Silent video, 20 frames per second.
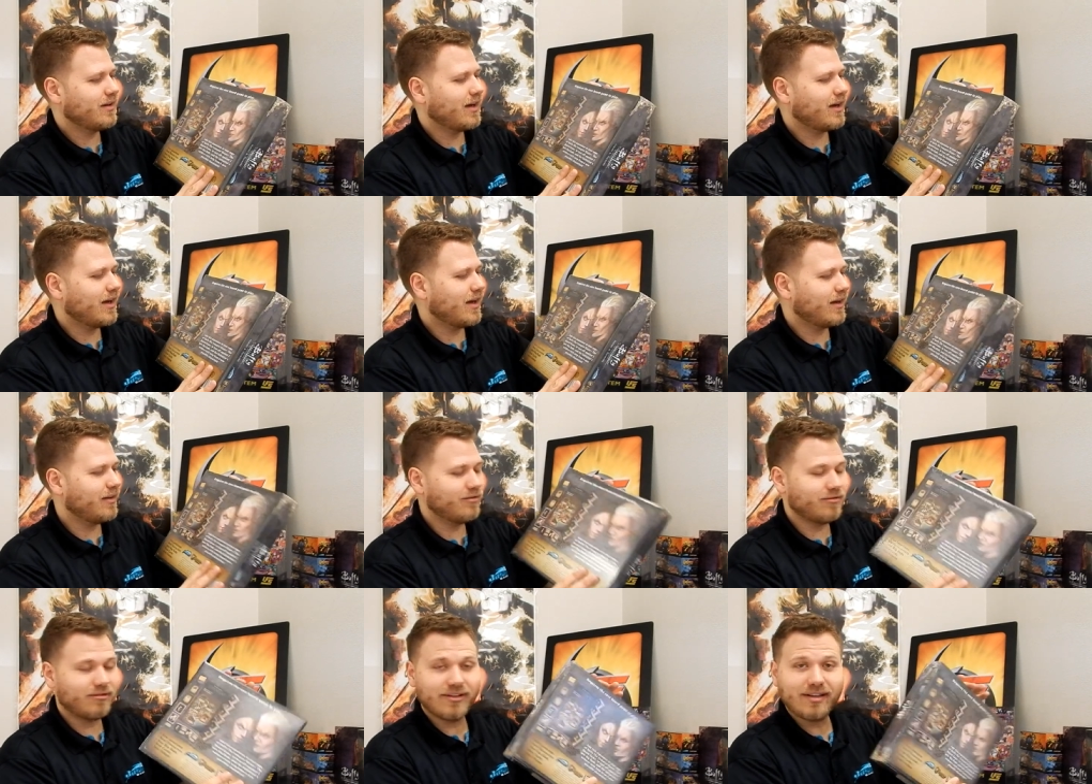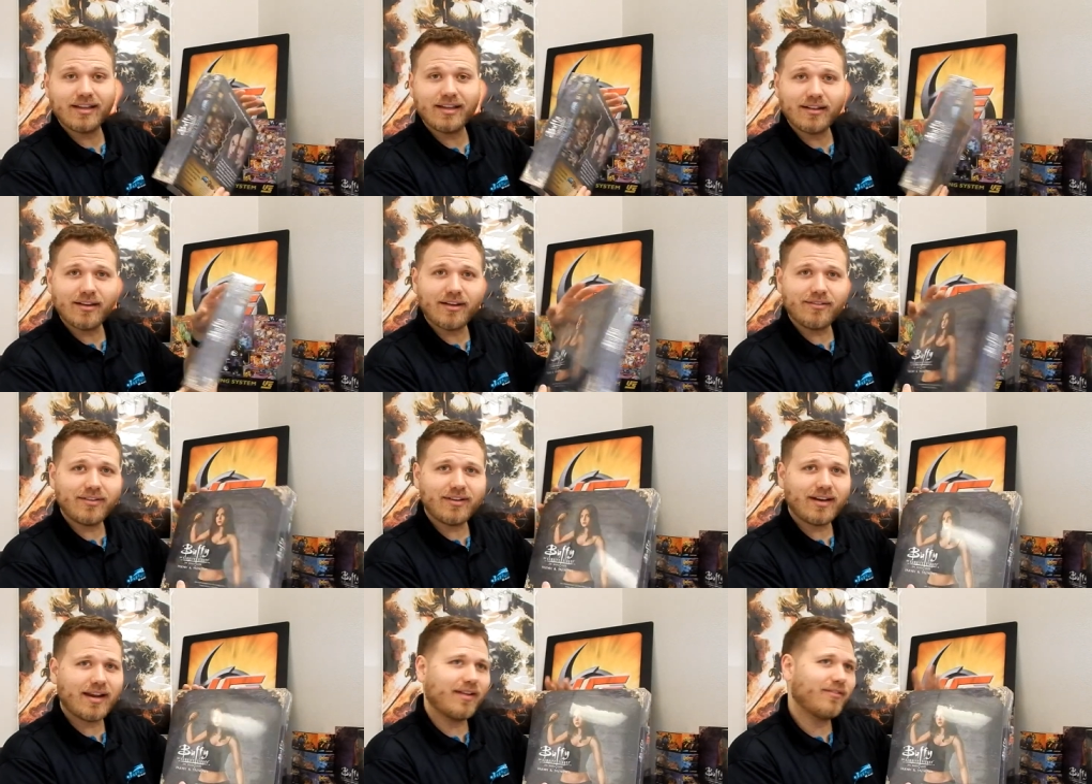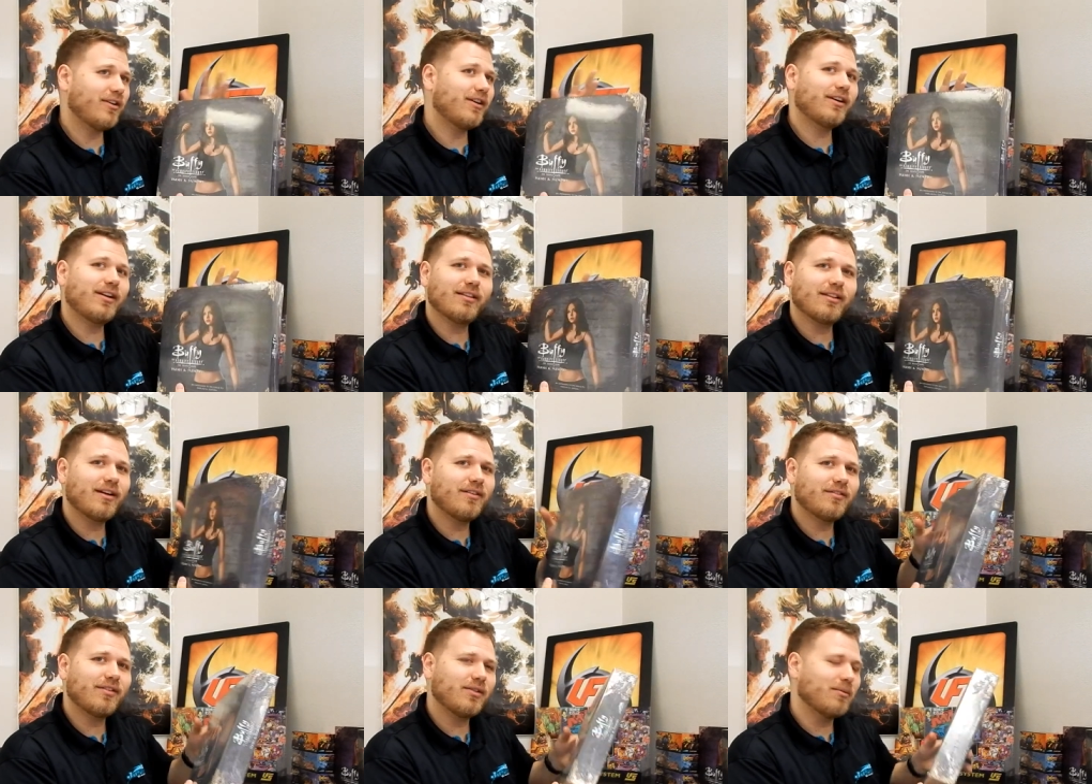I really love it. I've already
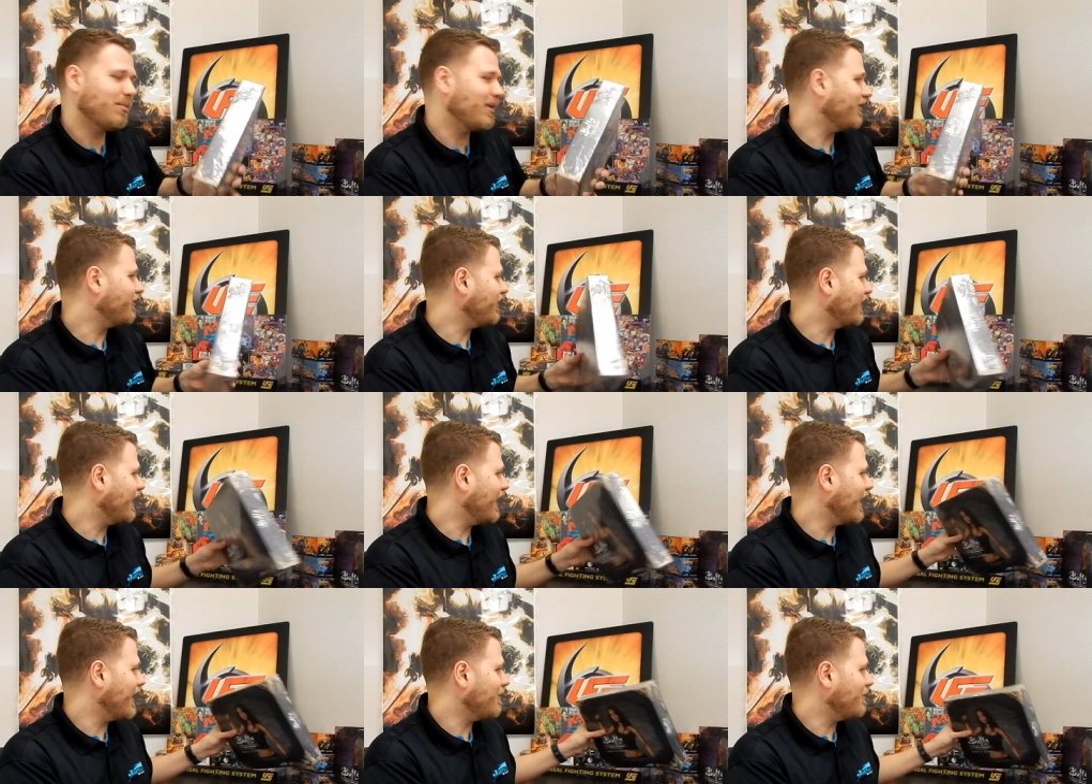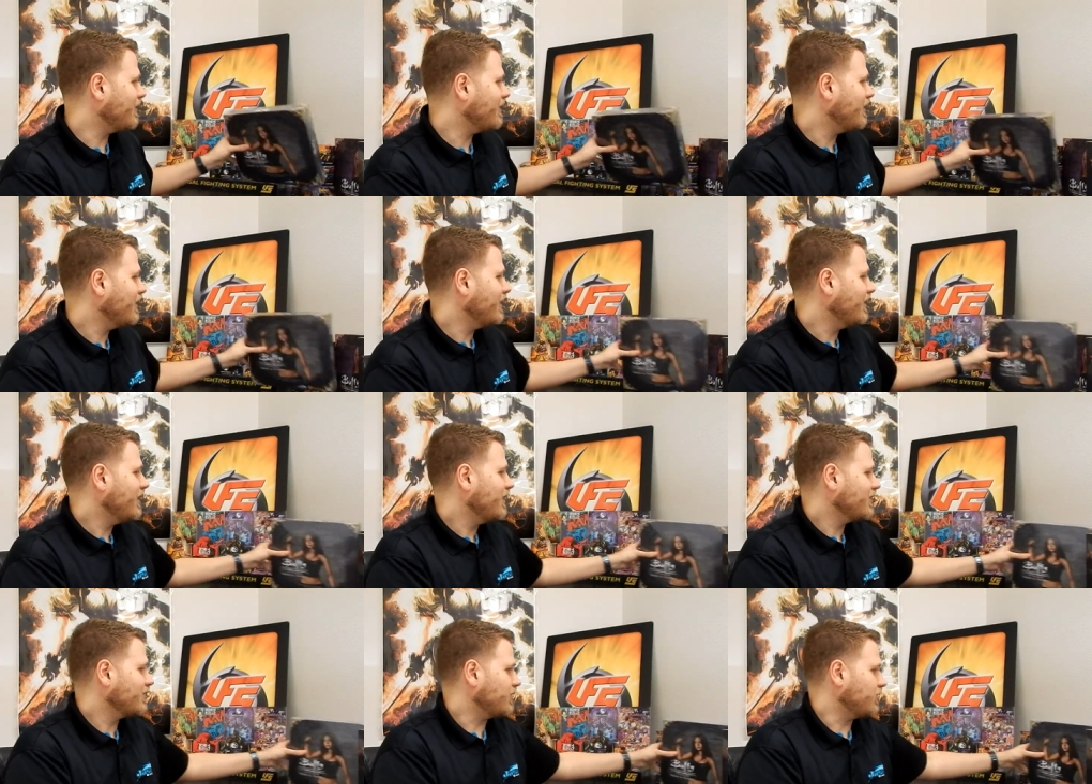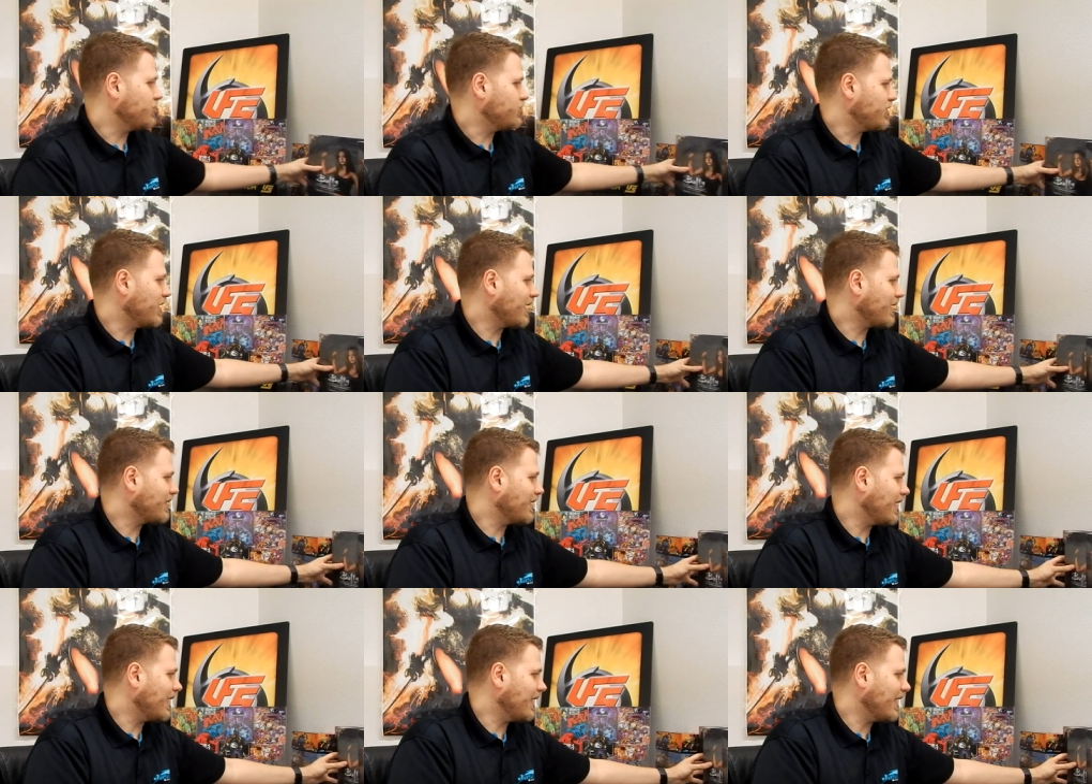loved the Buffy game. So
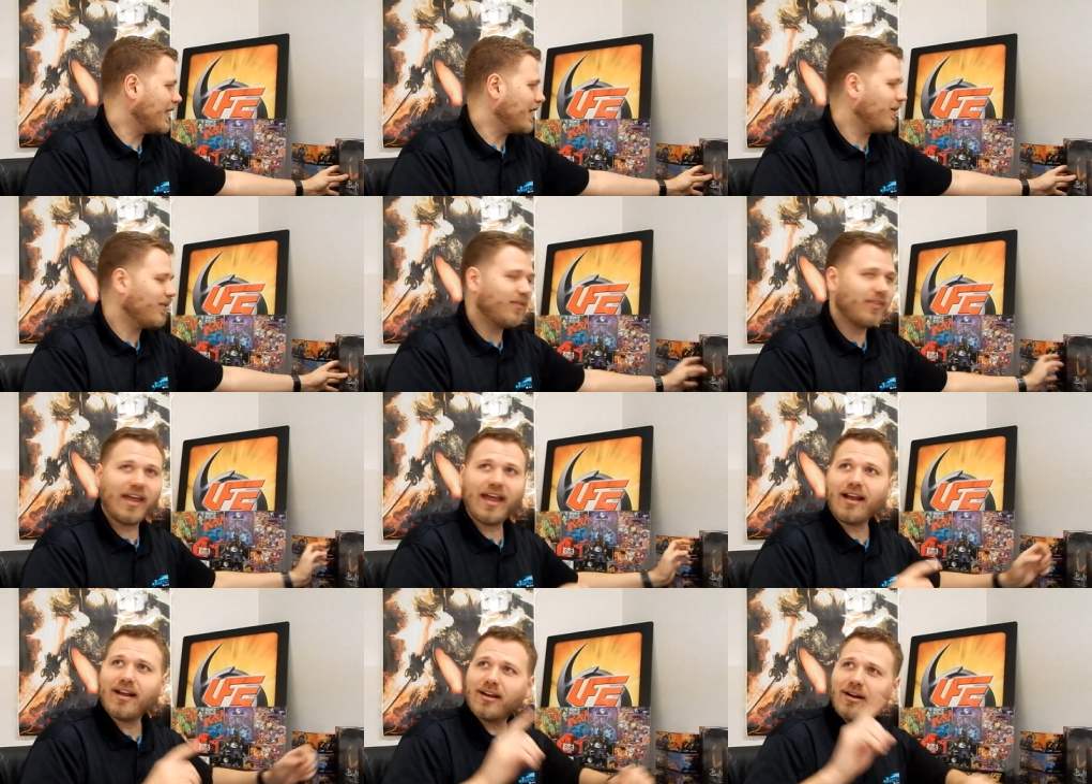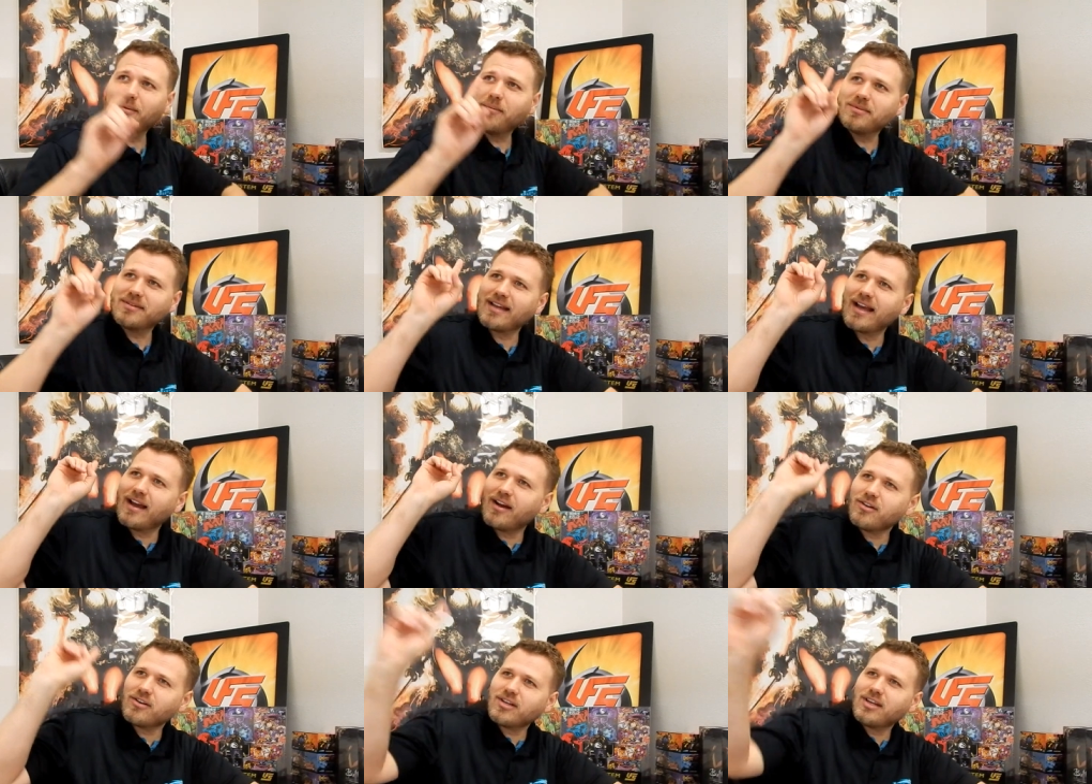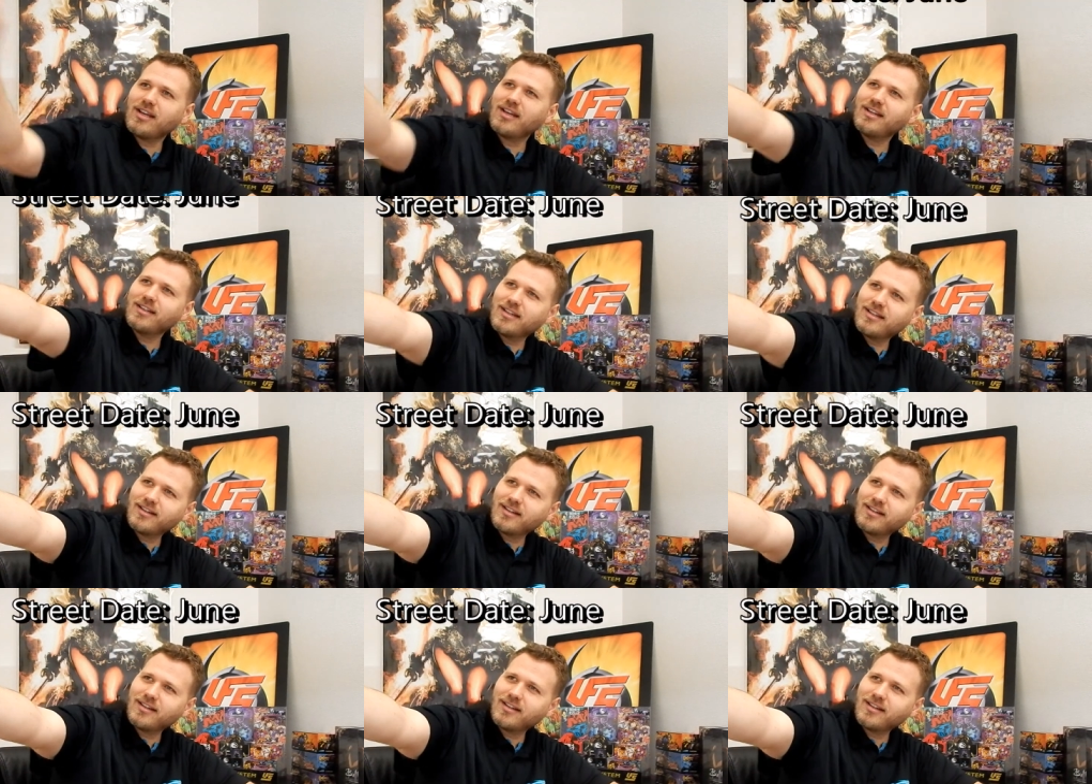check that out. That comes out